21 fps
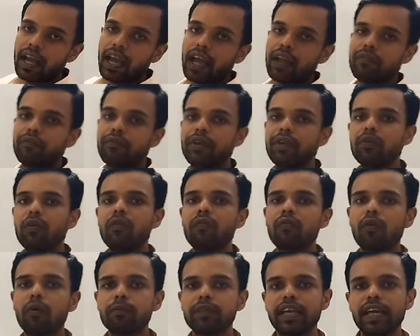And we know
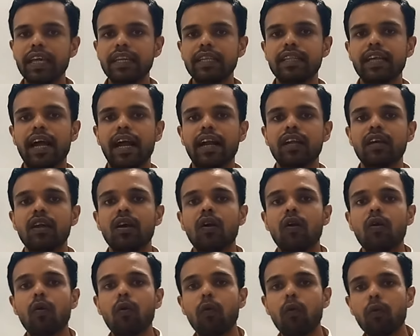from theory that
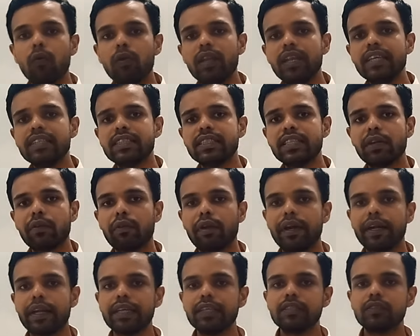only
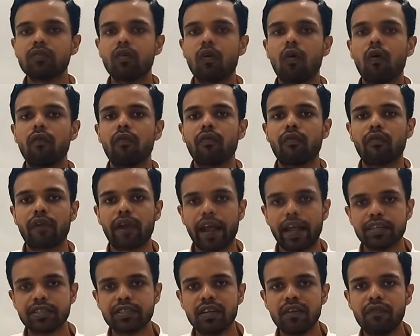singularities of
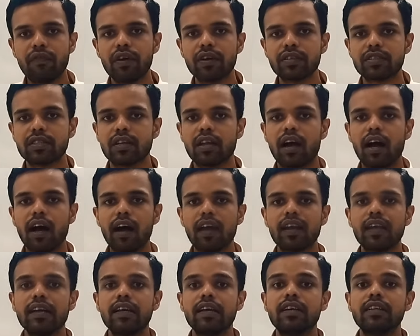rational function
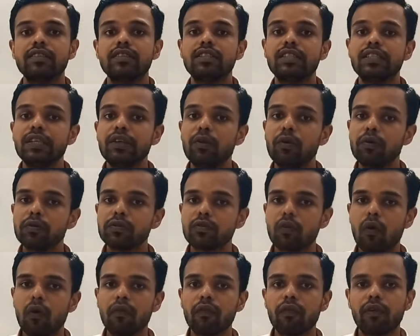are zeros
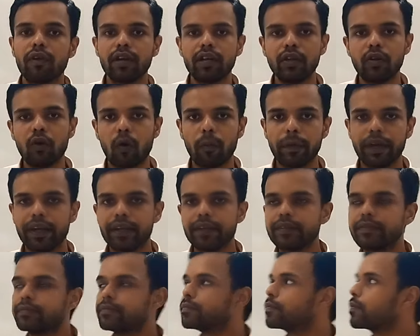of
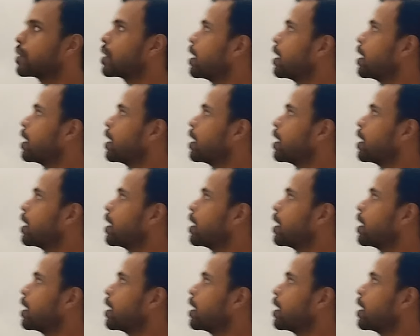denominator.